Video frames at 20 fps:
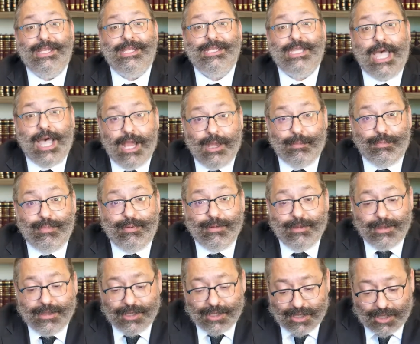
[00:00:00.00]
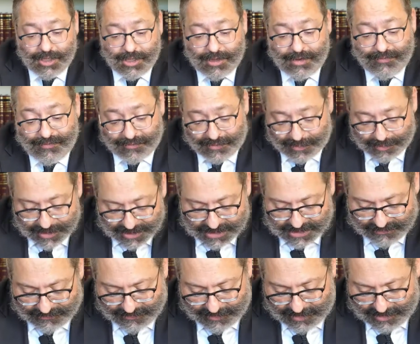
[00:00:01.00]
his help for a
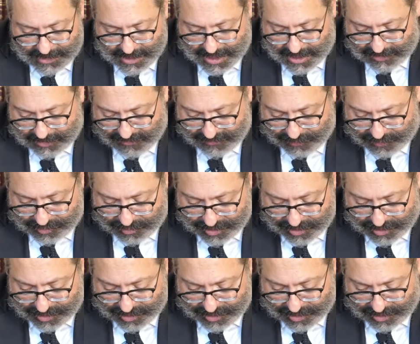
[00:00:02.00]
mitzvah, and Rav